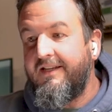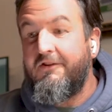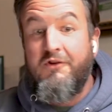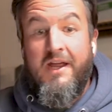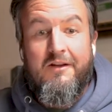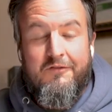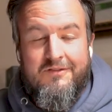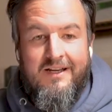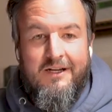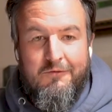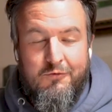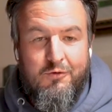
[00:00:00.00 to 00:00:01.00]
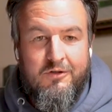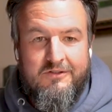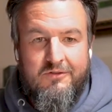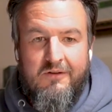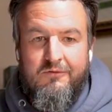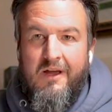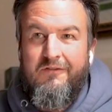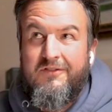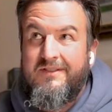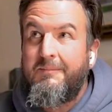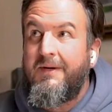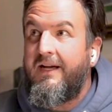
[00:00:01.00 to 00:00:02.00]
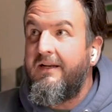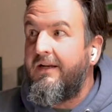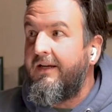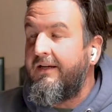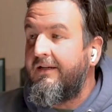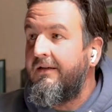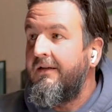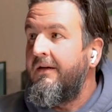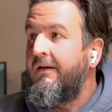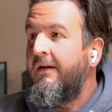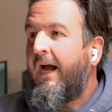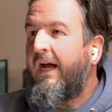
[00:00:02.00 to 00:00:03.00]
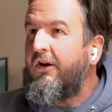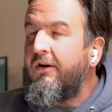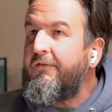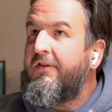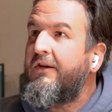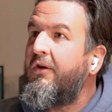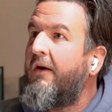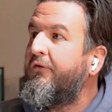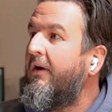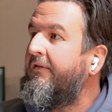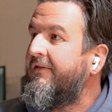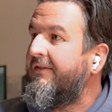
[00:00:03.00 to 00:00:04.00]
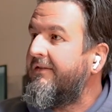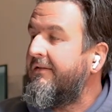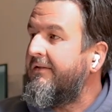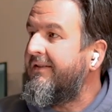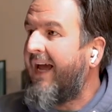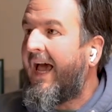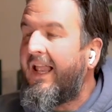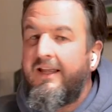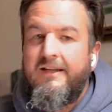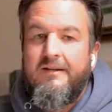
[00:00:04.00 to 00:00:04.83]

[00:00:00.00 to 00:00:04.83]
creative side, of course. You have to have some kind of like, I don't even think you have to have talent,